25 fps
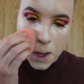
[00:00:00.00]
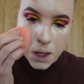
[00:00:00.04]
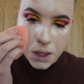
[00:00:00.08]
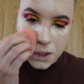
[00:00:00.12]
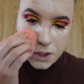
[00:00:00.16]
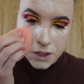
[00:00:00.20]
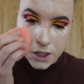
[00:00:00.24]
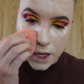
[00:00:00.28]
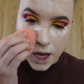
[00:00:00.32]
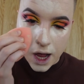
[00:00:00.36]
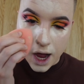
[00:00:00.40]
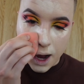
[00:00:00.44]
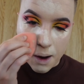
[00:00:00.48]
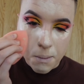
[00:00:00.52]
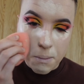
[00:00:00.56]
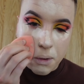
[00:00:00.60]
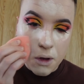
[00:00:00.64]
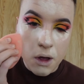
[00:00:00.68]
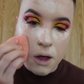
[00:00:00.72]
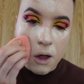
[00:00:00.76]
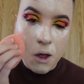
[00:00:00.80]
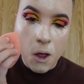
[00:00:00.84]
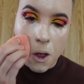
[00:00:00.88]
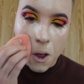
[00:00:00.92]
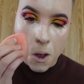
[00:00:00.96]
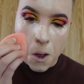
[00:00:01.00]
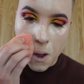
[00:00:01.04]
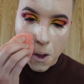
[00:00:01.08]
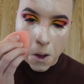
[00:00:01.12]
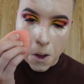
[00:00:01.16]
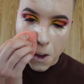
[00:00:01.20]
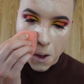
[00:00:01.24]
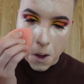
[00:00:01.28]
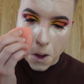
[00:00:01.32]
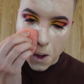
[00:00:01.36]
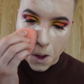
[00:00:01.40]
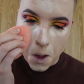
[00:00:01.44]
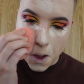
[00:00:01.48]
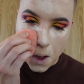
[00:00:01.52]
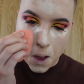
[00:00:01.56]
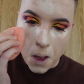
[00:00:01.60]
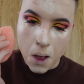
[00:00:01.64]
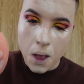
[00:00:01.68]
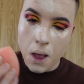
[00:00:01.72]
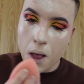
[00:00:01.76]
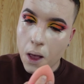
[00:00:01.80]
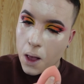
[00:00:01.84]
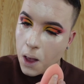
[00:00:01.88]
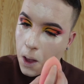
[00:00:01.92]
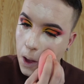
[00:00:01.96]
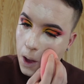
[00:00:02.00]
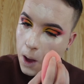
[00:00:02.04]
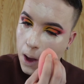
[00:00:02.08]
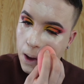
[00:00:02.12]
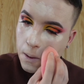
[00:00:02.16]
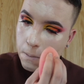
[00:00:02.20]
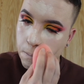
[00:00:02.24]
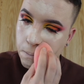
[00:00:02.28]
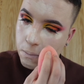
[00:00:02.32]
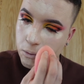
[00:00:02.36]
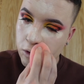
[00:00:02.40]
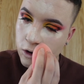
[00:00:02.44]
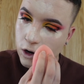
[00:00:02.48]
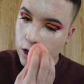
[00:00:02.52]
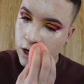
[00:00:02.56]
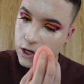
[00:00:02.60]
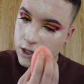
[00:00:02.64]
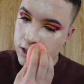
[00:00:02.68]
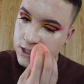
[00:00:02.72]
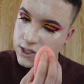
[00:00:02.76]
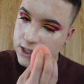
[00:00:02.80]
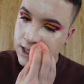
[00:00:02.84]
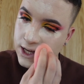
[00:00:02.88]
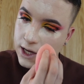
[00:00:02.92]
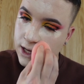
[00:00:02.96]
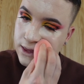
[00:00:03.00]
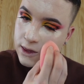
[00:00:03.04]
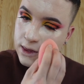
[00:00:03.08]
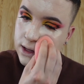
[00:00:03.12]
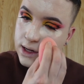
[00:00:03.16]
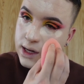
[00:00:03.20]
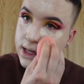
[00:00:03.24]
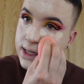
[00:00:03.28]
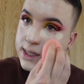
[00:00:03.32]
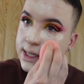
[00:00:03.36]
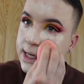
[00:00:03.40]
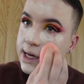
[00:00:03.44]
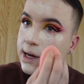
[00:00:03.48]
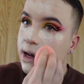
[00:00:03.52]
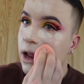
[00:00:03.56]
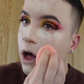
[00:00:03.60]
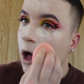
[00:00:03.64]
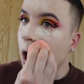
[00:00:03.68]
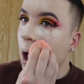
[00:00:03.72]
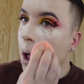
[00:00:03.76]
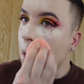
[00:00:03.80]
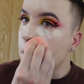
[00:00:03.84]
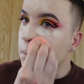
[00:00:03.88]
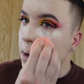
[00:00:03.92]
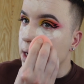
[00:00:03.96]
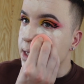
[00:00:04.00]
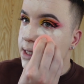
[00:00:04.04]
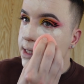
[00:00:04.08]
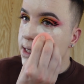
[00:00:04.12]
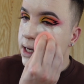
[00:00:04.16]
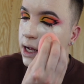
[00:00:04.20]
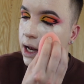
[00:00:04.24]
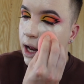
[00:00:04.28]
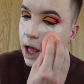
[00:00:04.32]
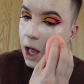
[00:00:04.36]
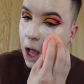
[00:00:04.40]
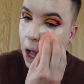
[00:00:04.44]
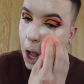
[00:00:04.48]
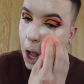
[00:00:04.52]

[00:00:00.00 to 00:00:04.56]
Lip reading: tap and press in the concealer basically.